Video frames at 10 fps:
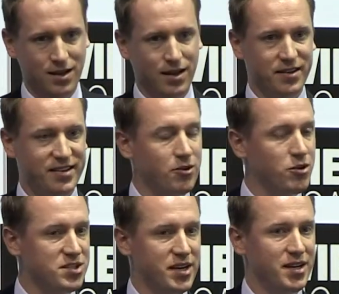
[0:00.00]
And here
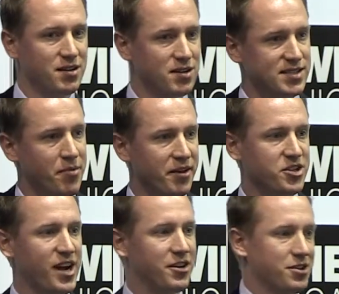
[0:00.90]
you see something
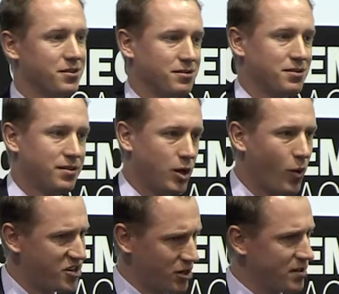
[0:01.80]
changed. The
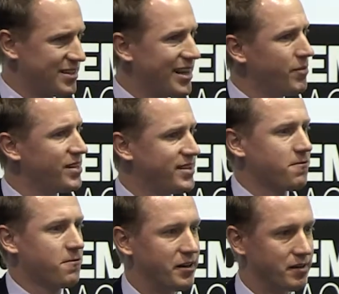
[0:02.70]
equation looks a little bit
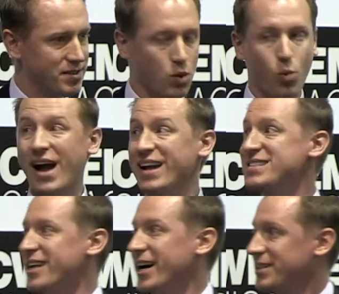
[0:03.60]
different. So why
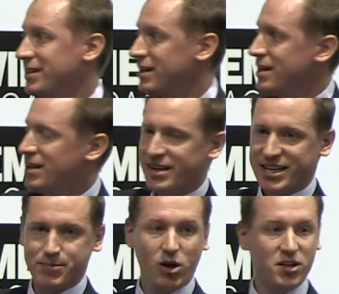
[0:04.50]
is that?
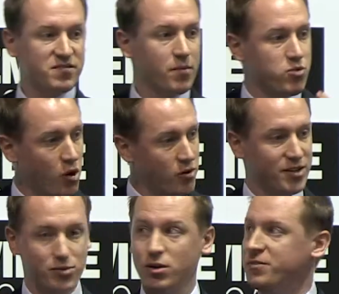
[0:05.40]
It's because it's the
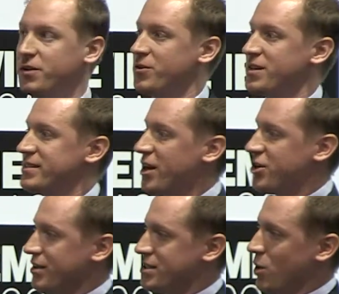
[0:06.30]
product rule of
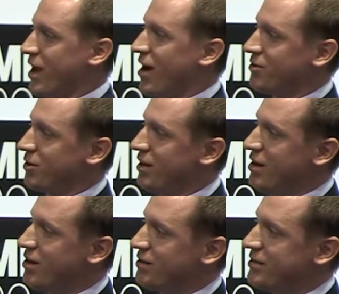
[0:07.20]
differentiation. So we have to
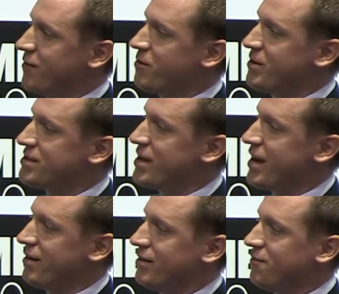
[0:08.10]
here
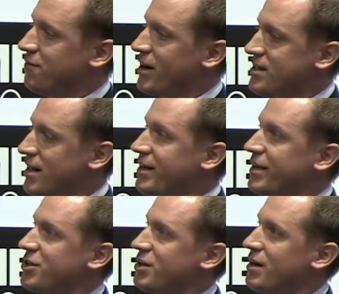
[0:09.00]
differentiate the flux
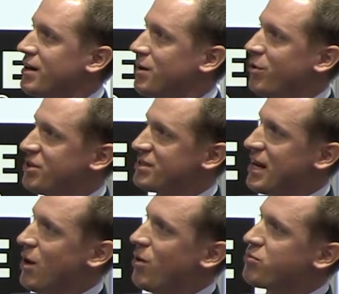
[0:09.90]
linkage, which is
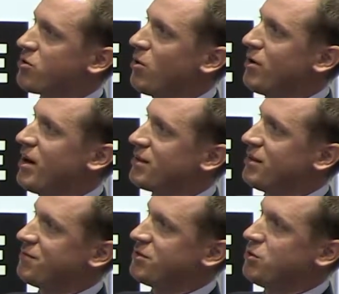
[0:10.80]
now a product
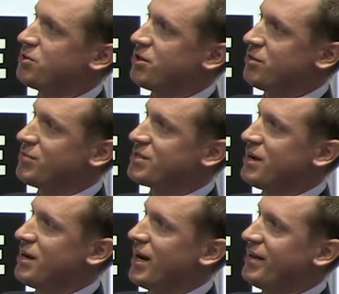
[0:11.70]
of 2 terms,
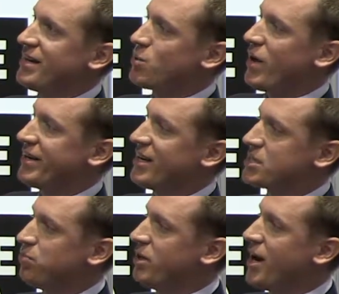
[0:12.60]
and that's why it gets
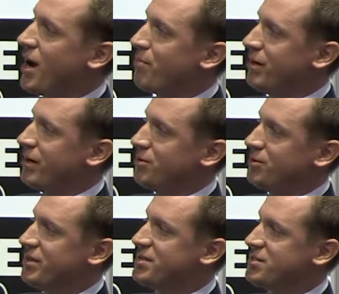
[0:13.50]
split up into
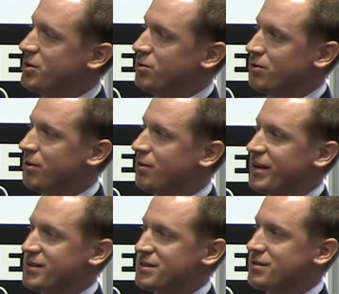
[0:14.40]
these 2
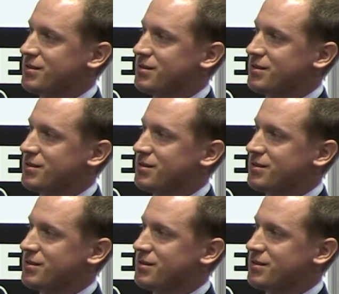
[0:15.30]
things.